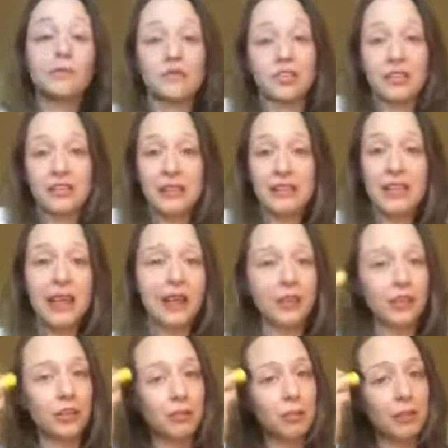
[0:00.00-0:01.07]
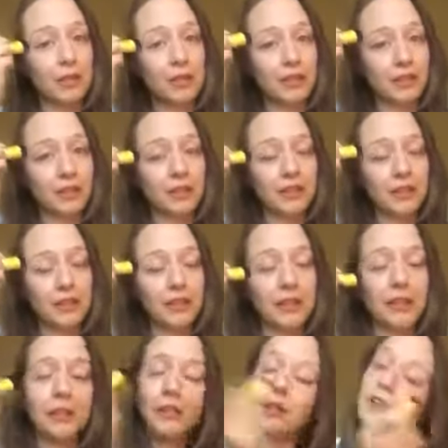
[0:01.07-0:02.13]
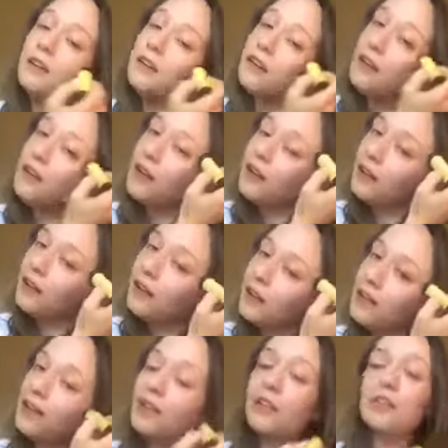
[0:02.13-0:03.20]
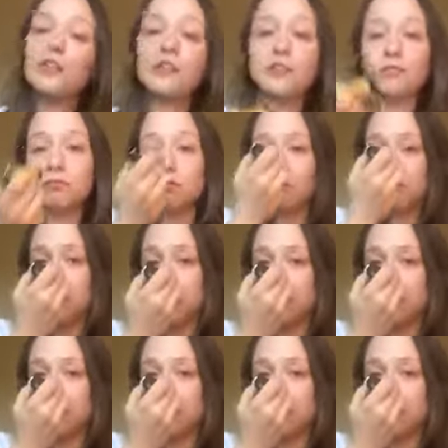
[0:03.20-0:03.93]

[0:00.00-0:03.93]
Just like that. You can put it a little here, a little here. You can put